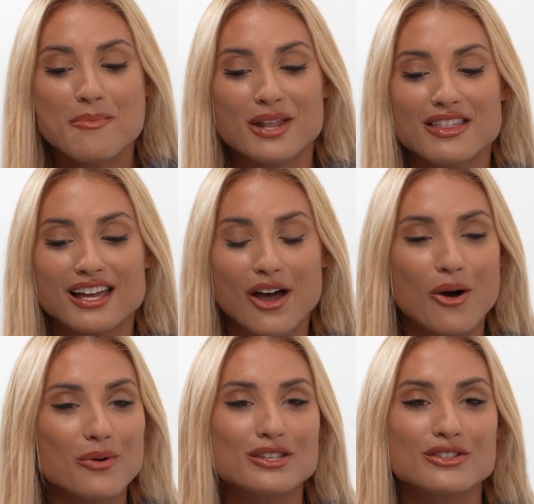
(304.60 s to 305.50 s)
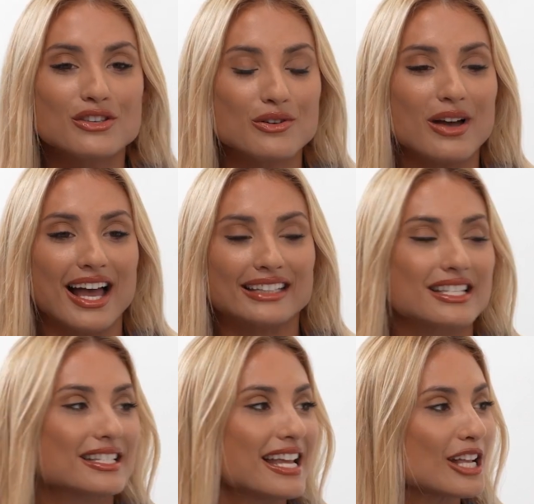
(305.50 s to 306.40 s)
but I think I always knew I had
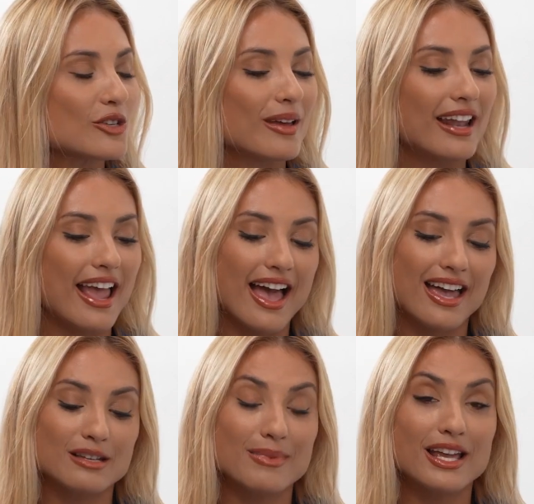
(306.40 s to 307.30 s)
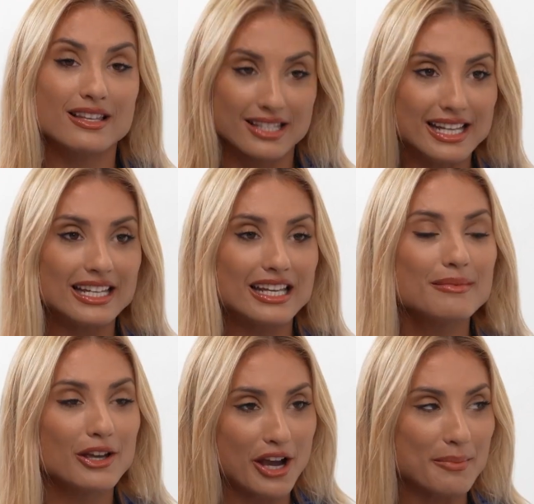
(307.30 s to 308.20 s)
this attachment. And my Zadie,
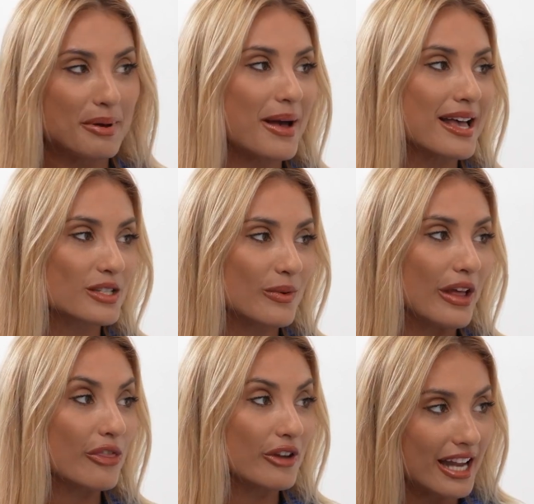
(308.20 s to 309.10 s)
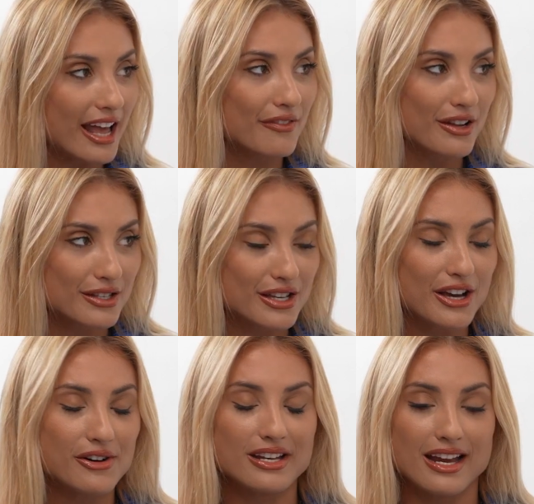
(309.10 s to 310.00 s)
my grandpa, passed away 3.5 years ago
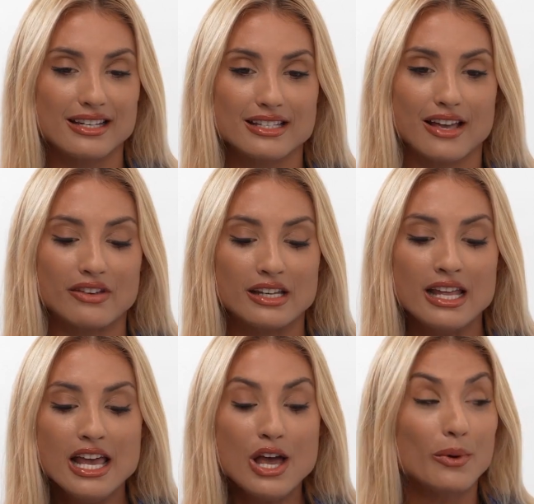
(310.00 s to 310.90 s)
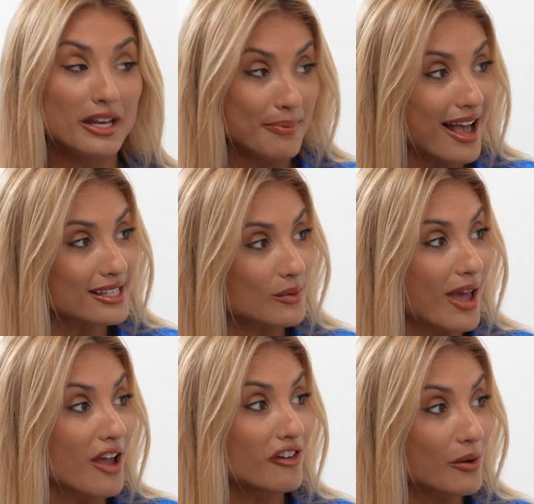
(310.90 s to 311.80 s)
at 97. When he passed
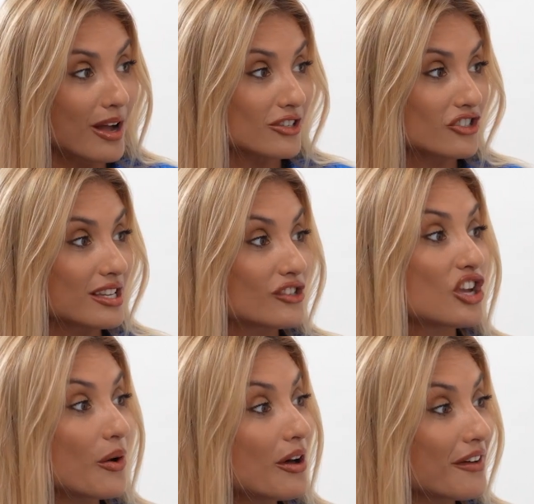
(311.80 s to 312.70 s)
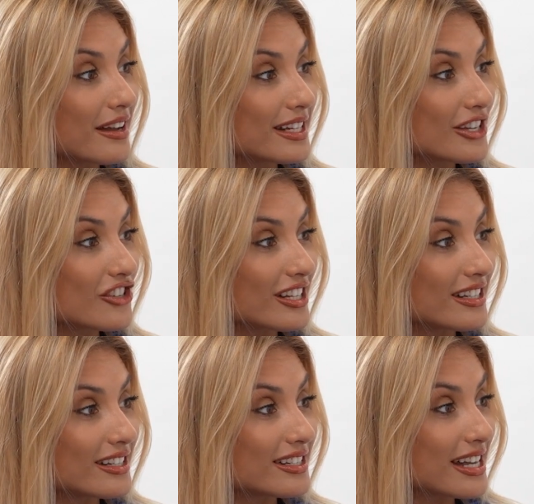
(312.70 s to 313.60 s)
away, I rewatched his Shoah
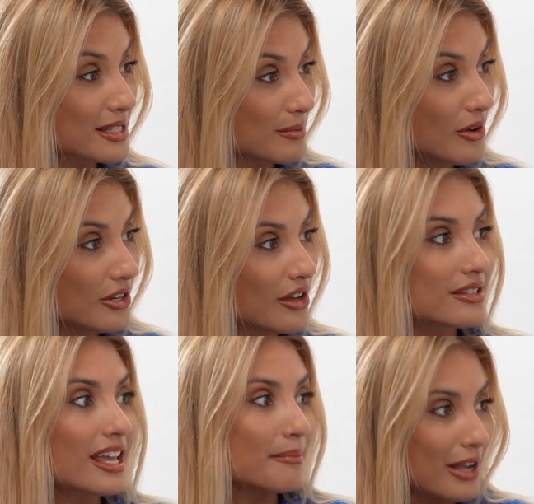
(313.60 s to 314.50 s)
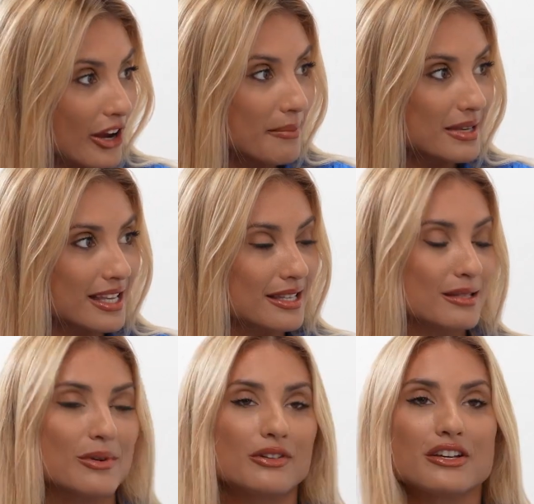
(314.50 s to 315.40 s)
Foundation testimonials and my grandma's
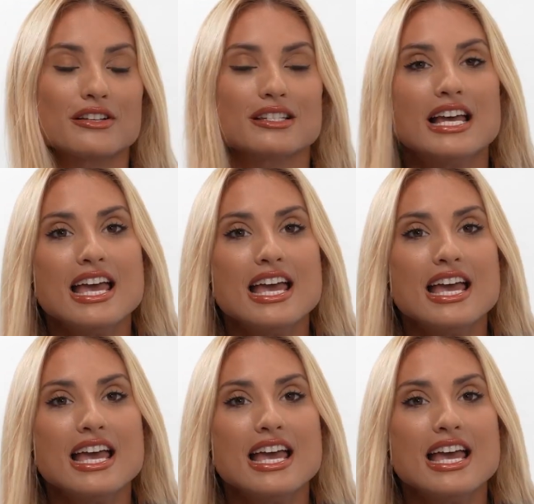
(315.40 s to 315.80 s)
testimonials.